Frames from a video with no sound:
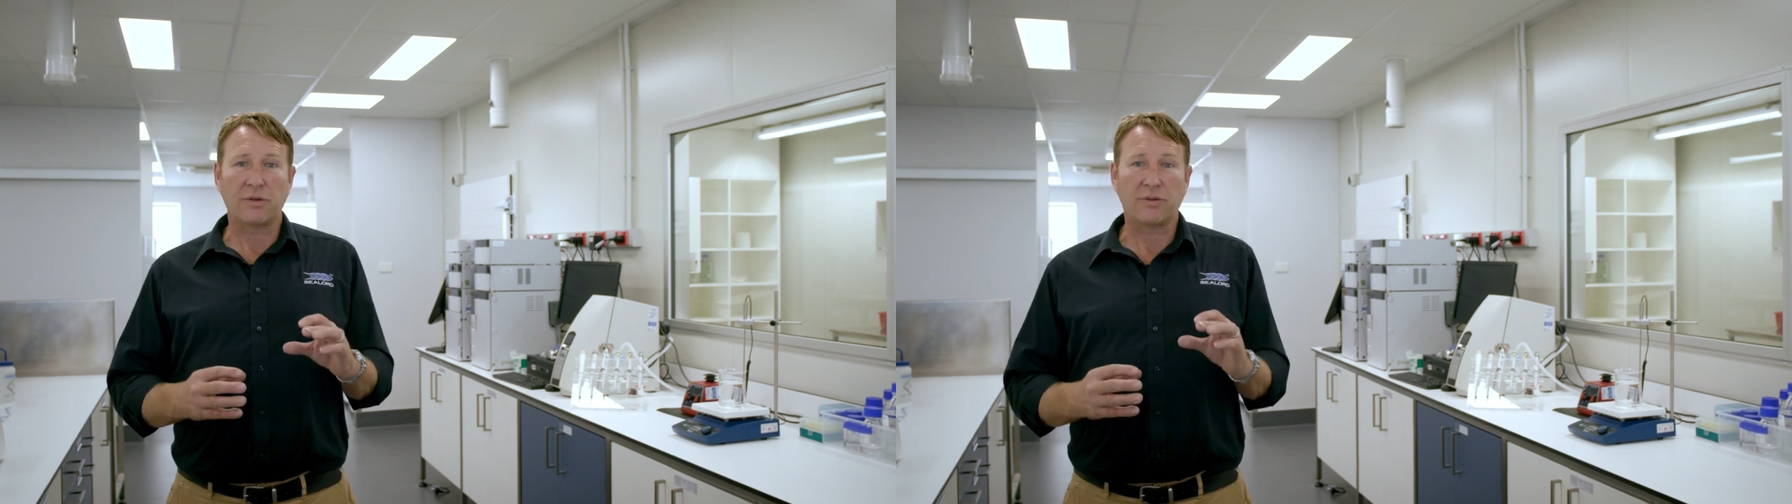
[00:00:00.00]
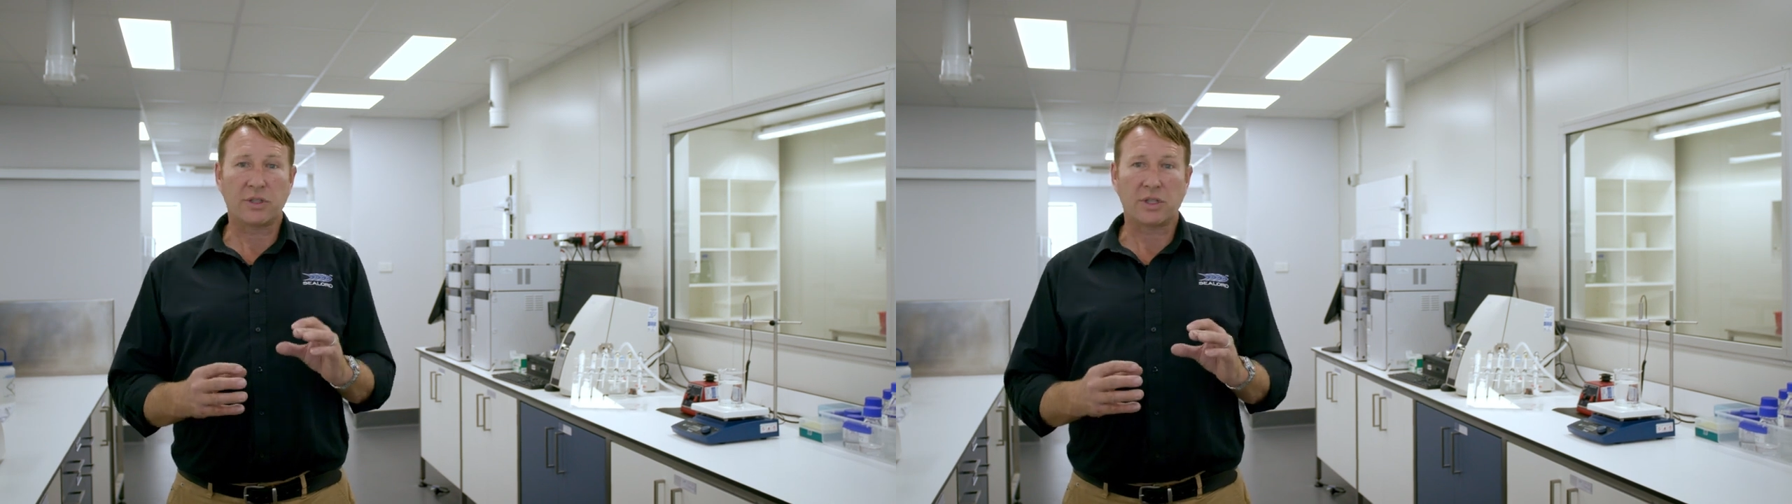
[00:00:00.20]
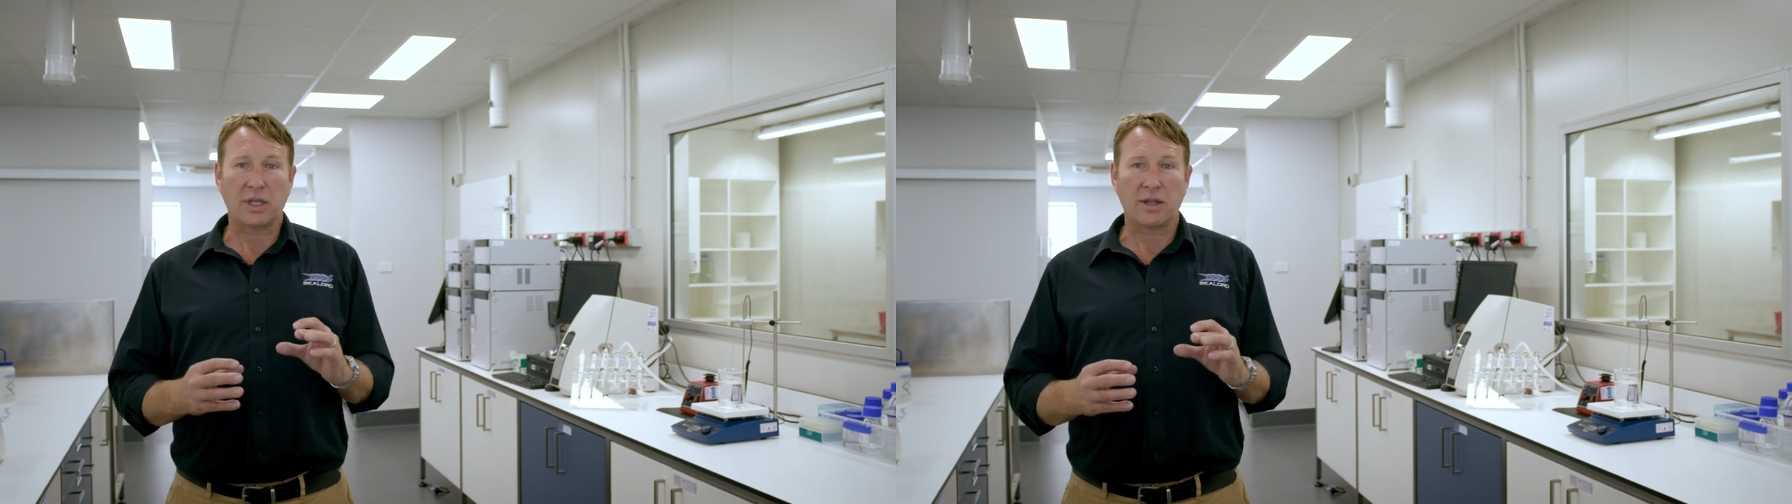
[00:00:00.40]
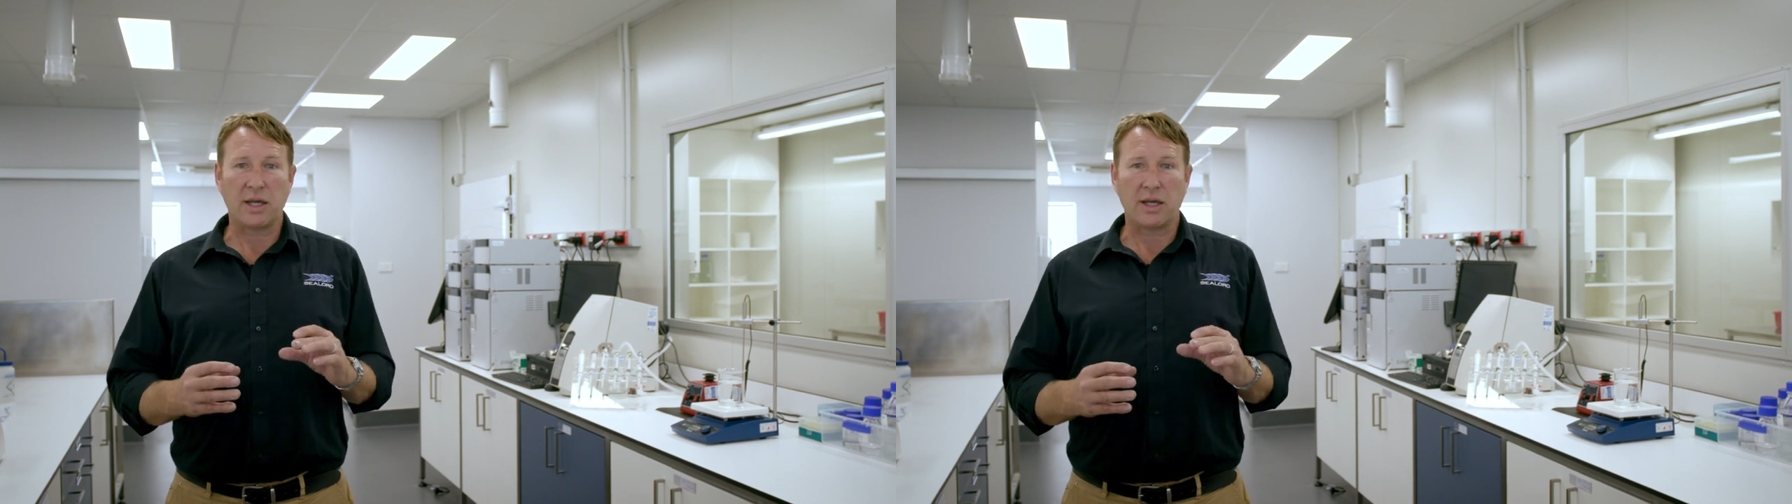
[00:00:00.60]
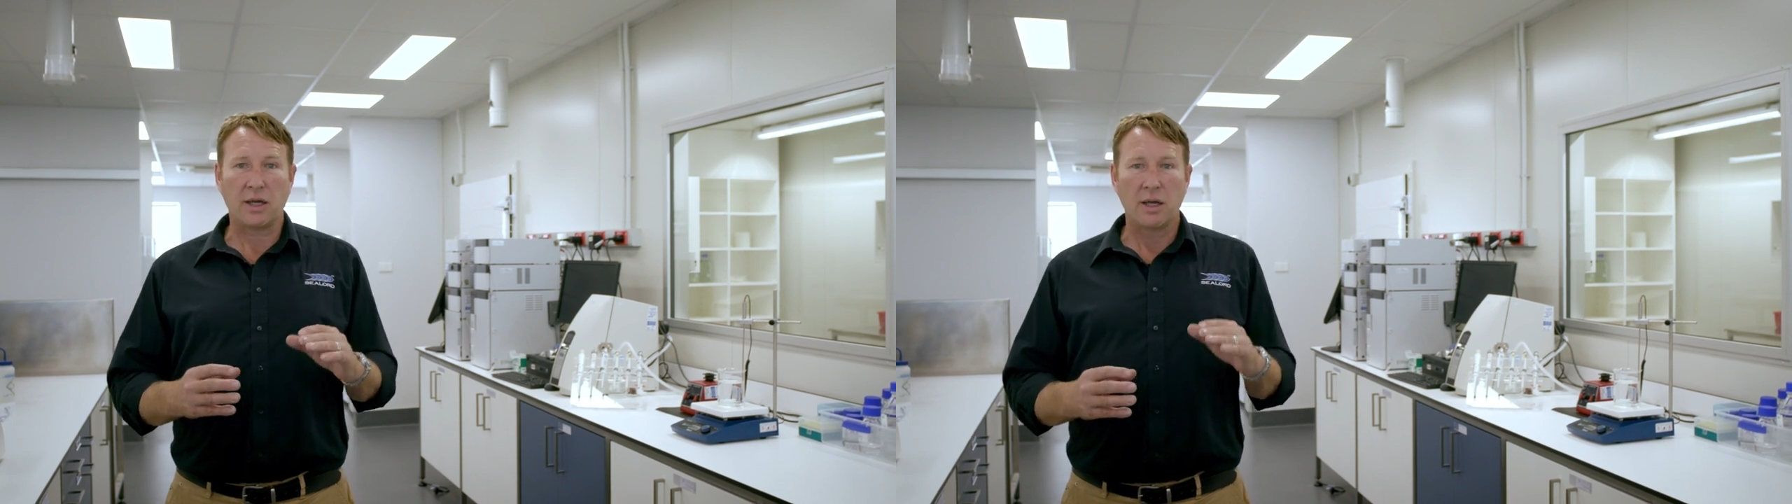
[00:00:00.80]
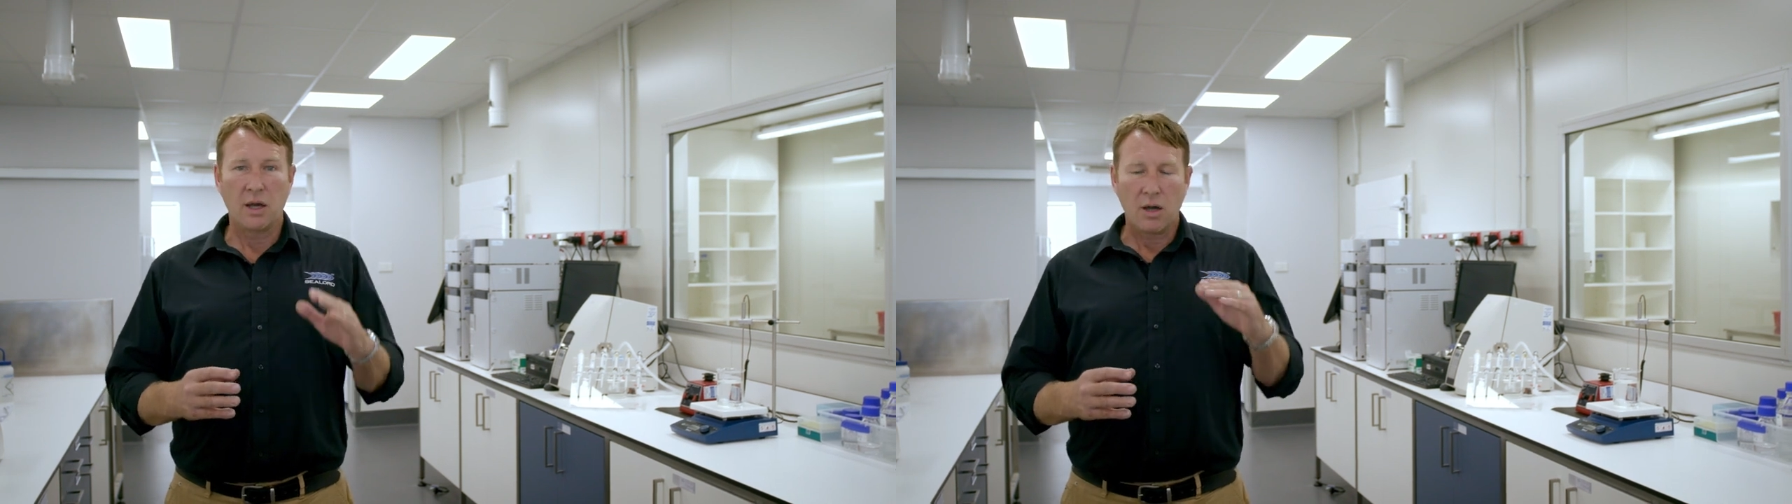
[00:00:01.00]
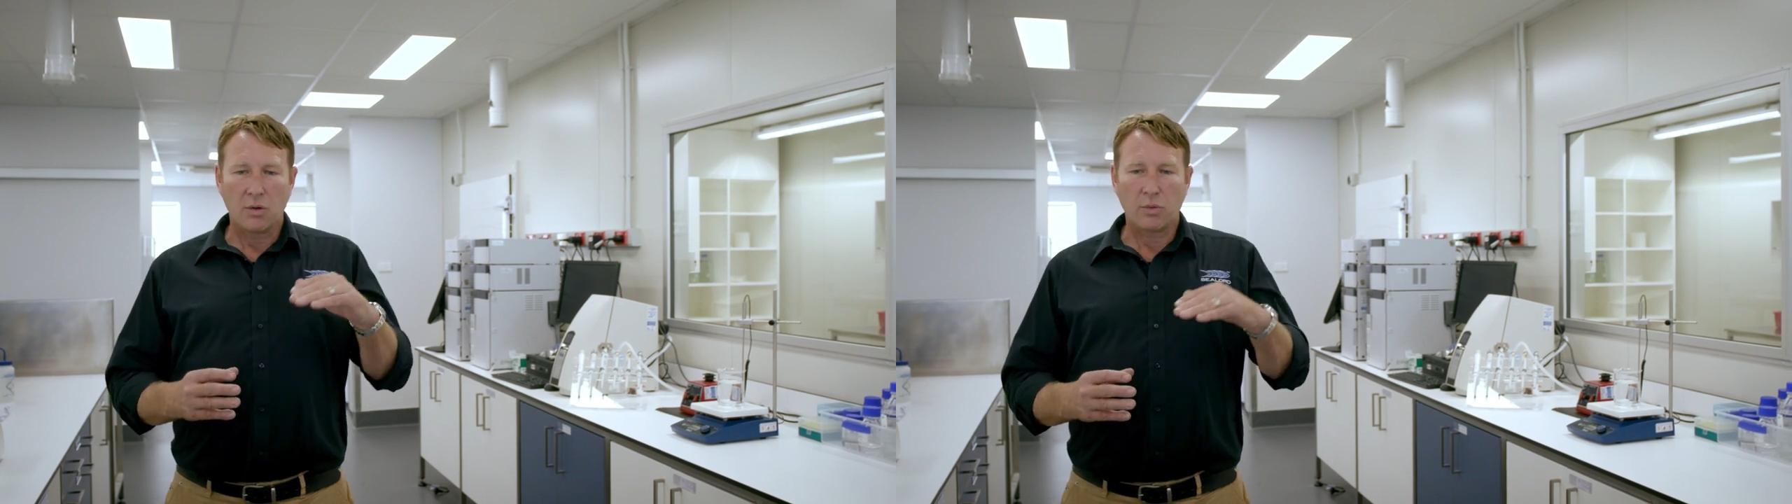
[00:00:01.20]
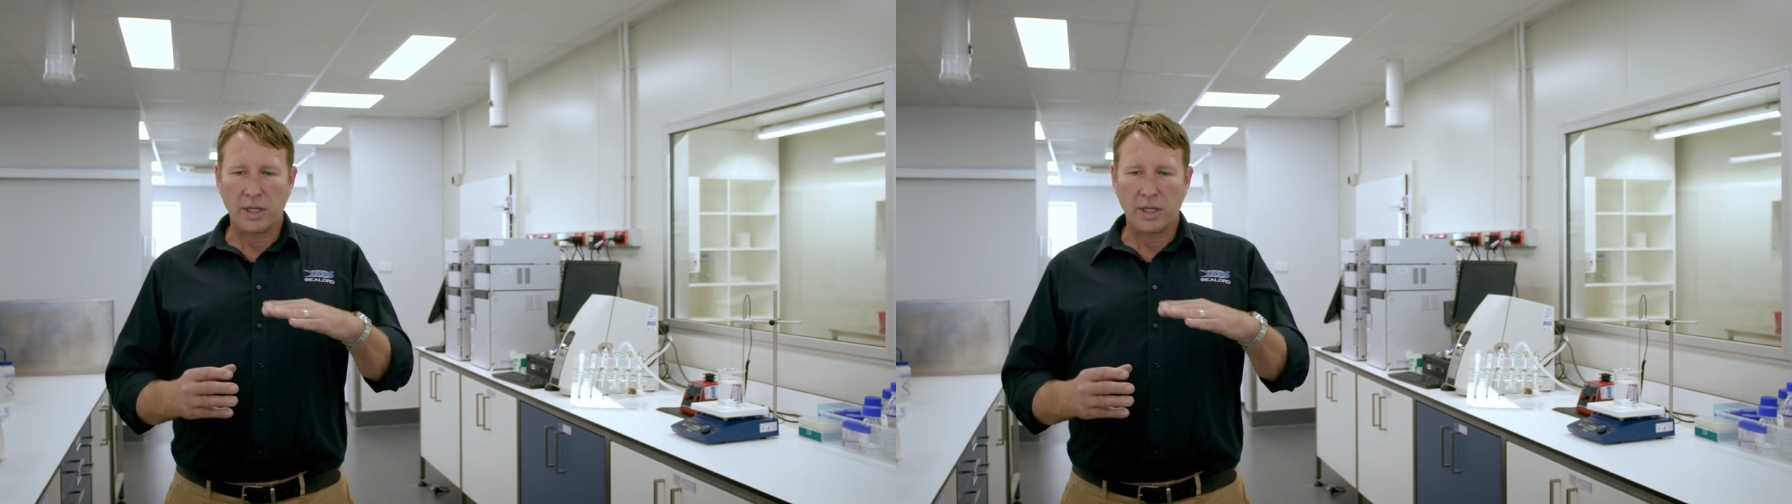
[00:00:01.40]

of the fish that are there,